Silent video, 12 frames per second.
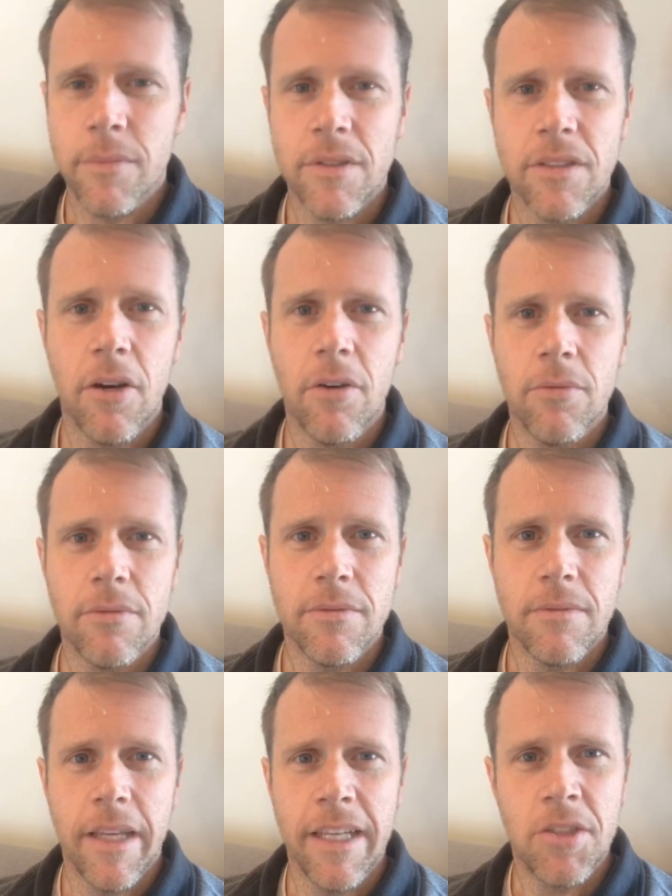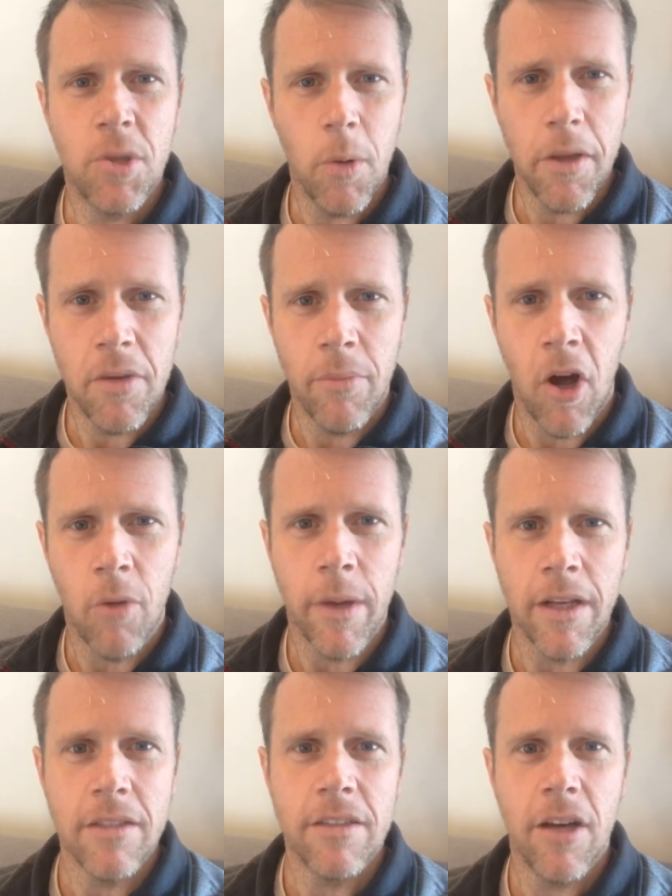So enjoy the
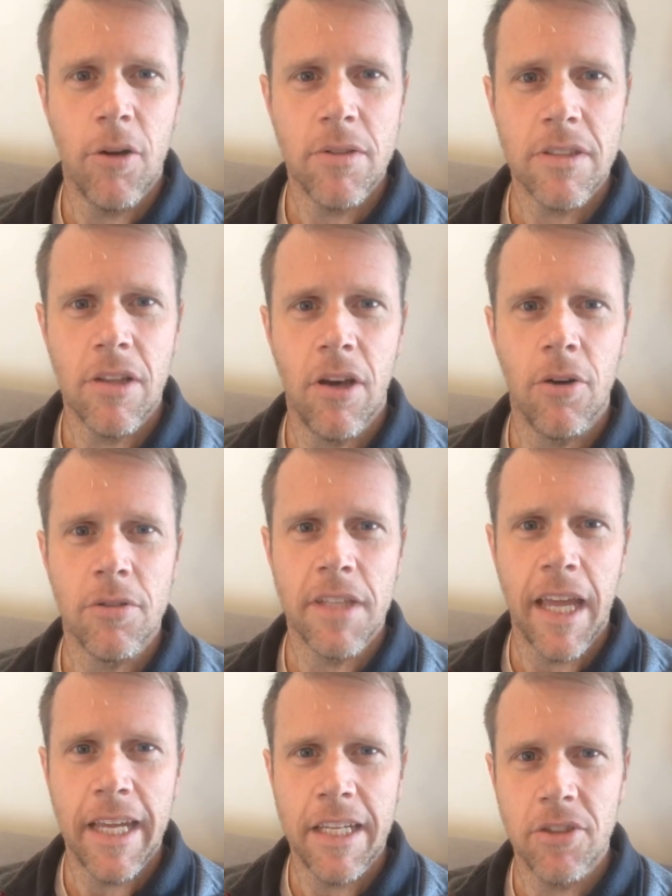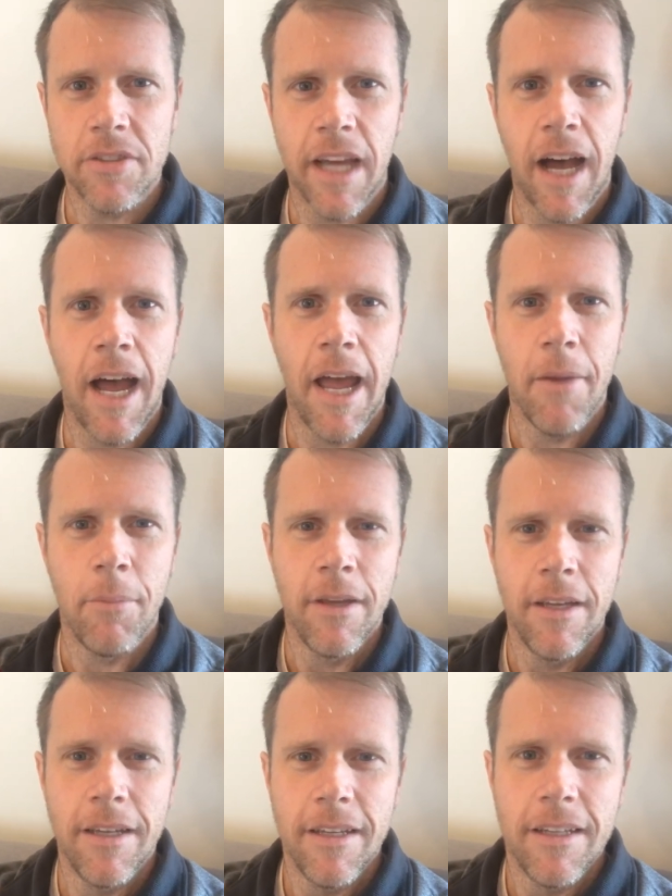moment. Go slow. Take your time.
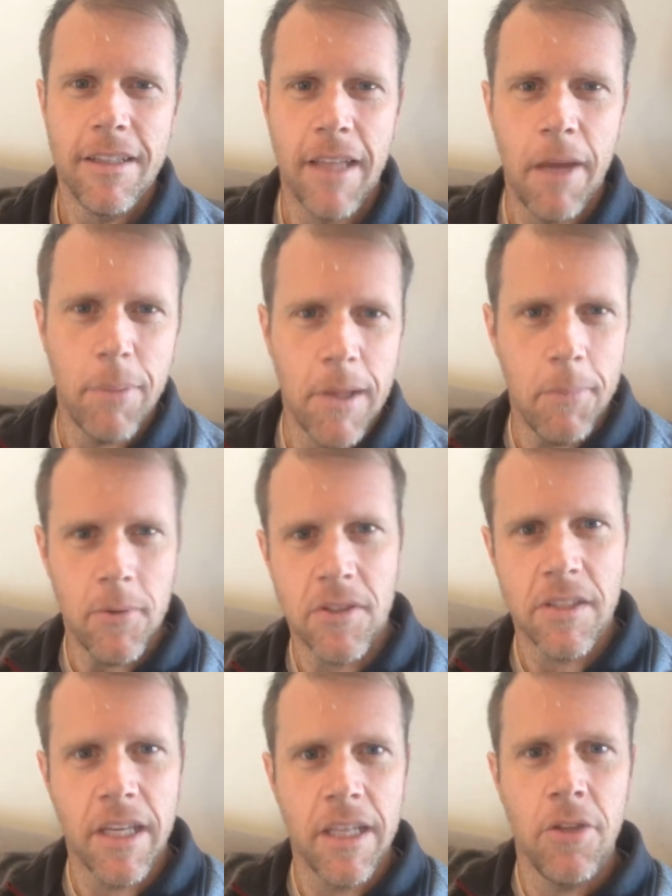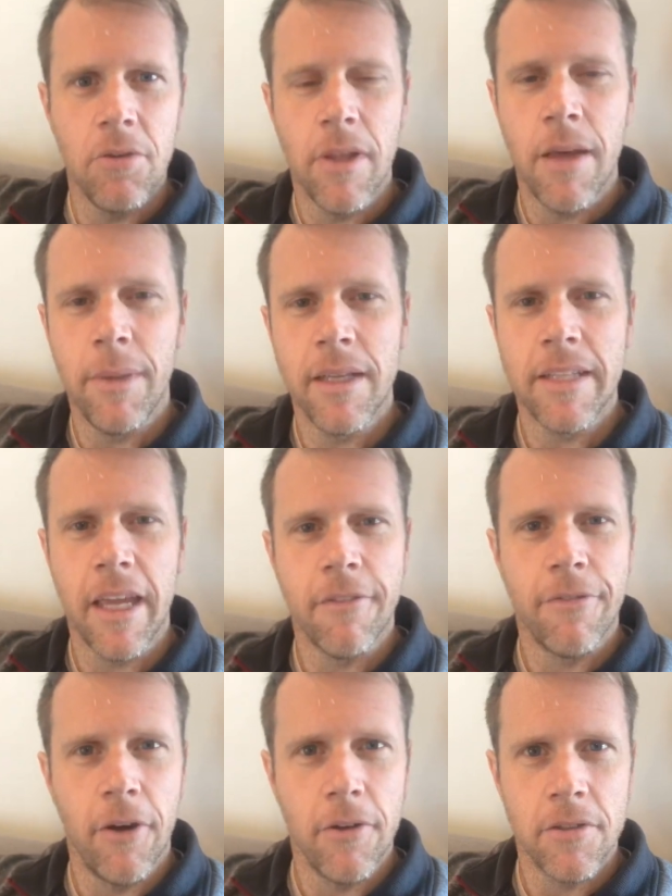Let people see you. Let me
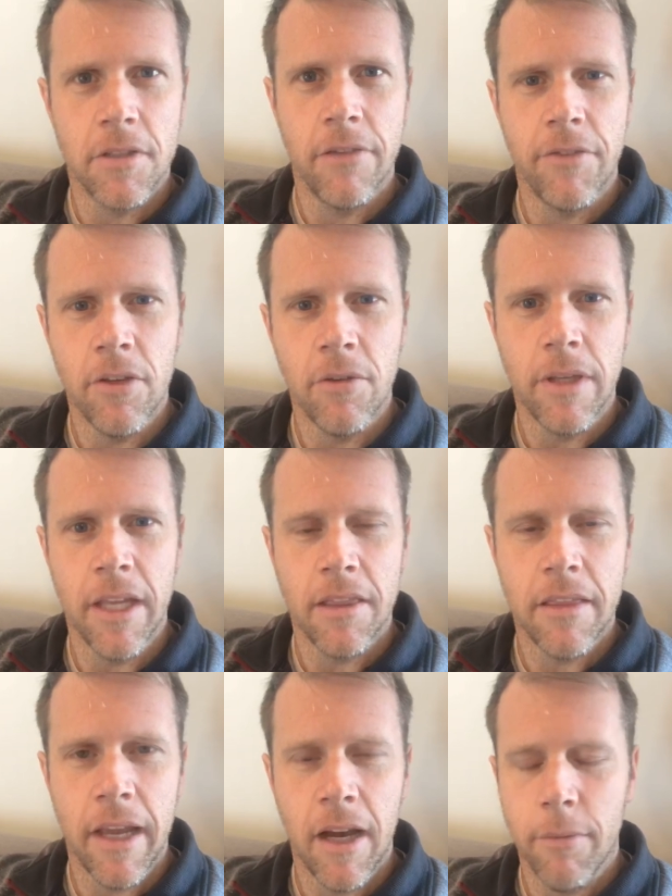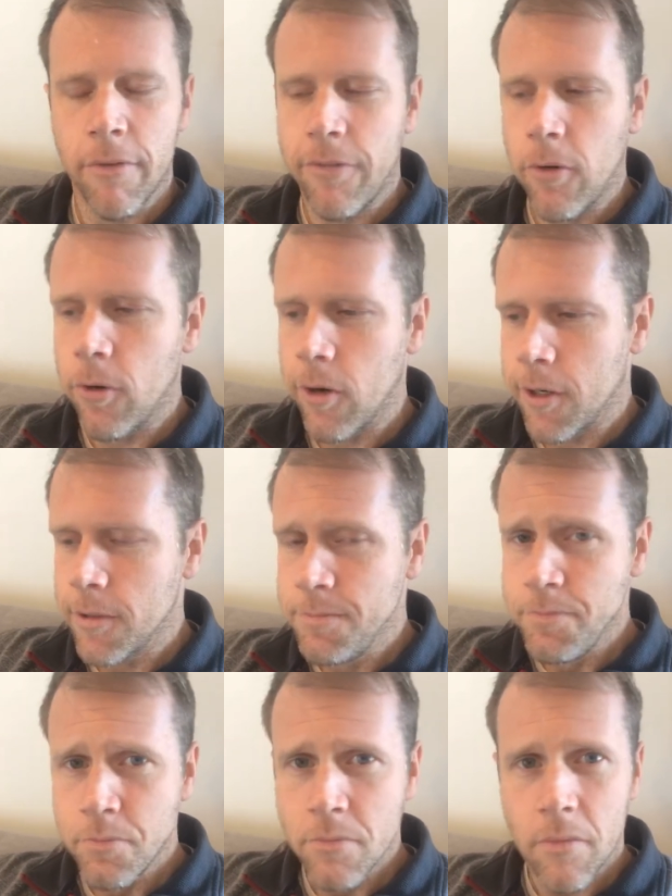take photos of you. Get there before
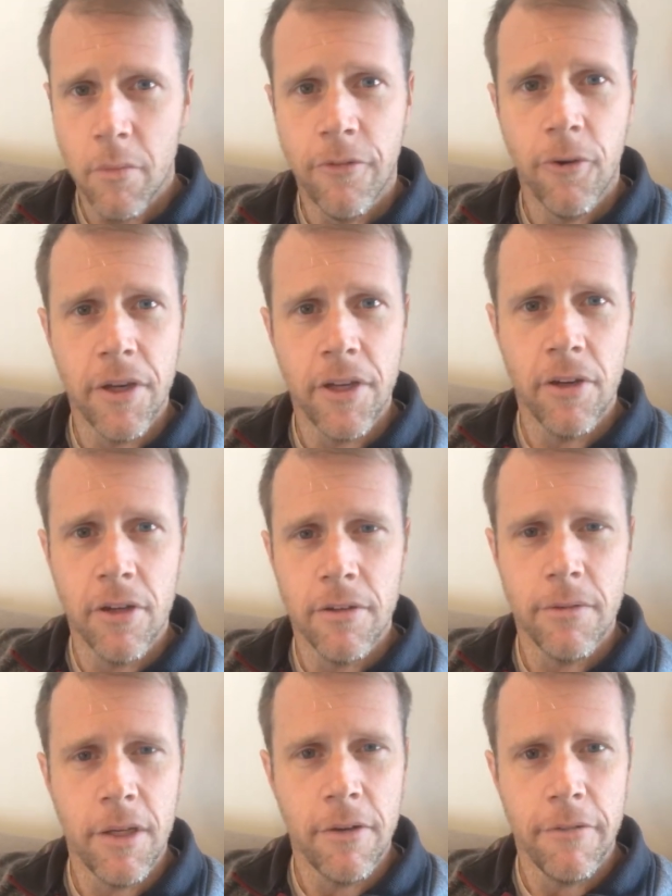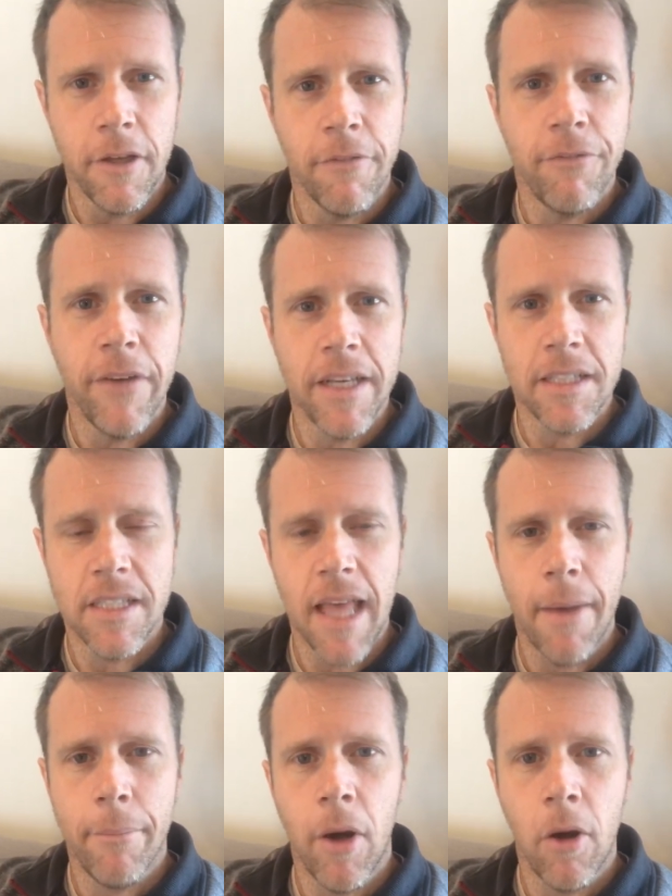you finish
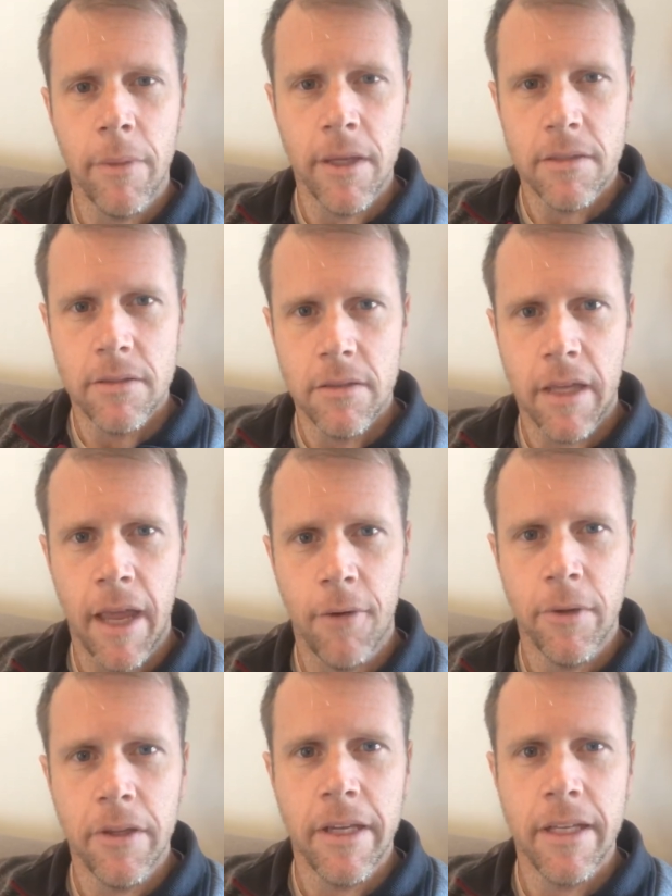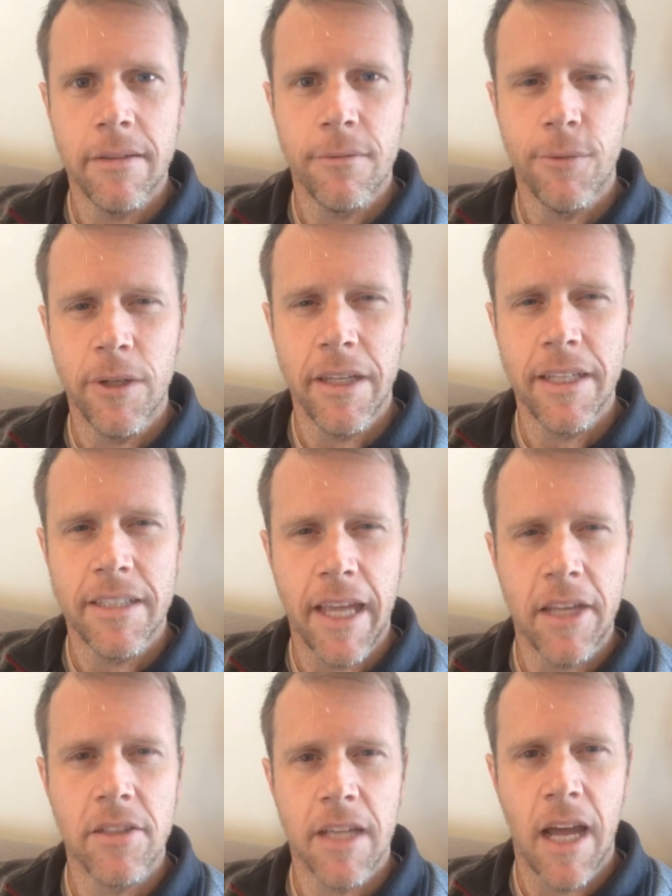that moment. Okay, really
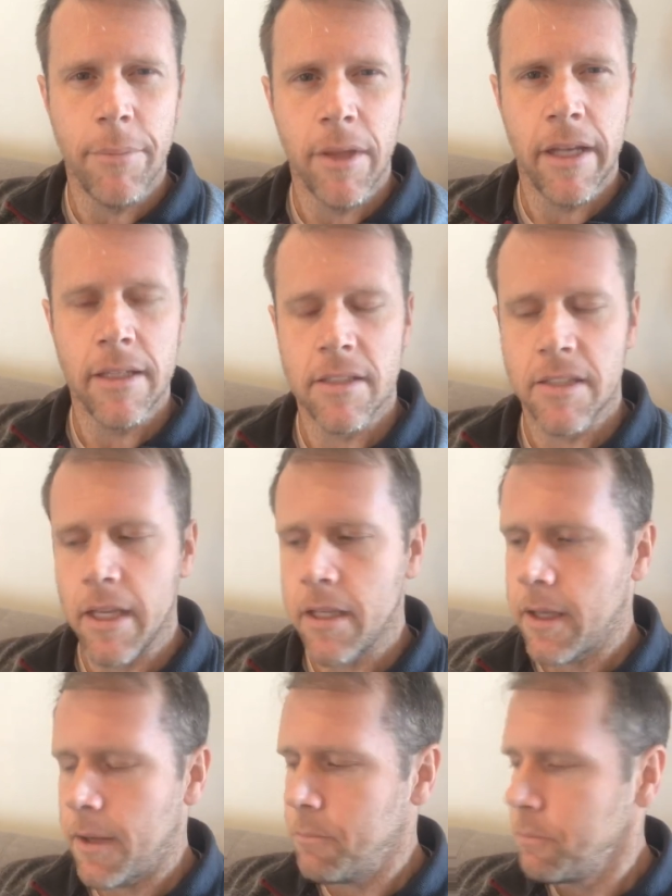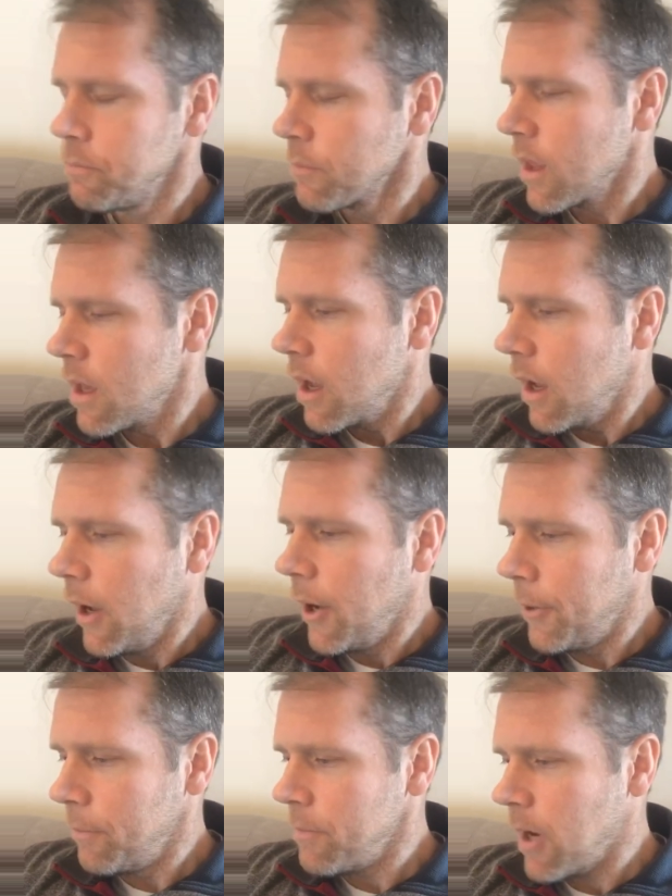take your time and let it sink in.
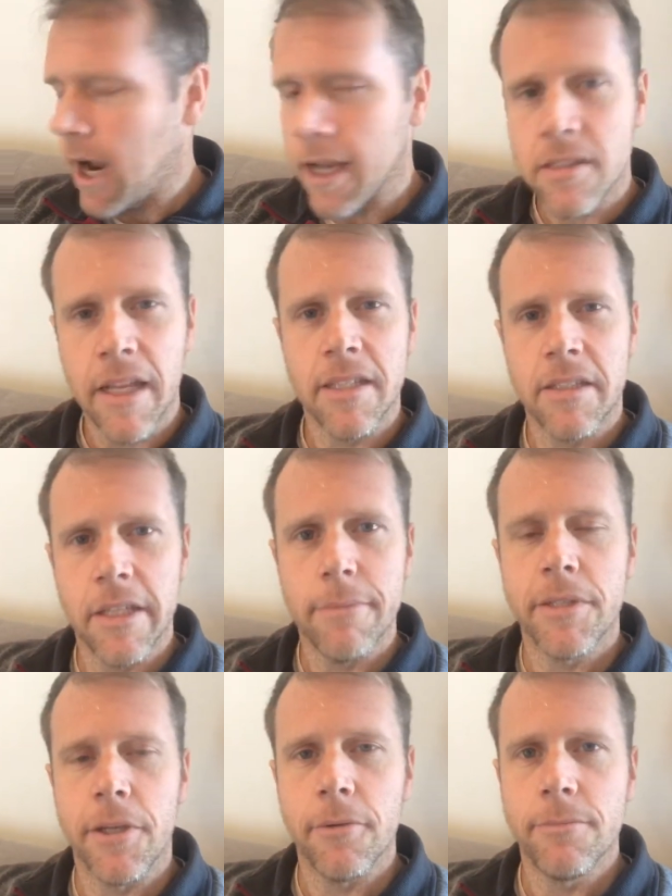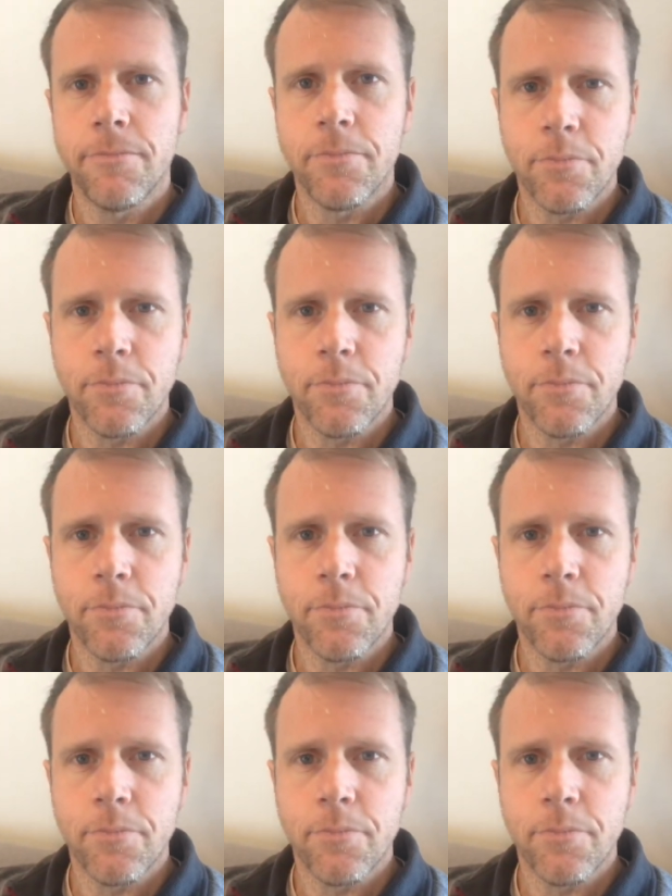All right, so that's tip 2.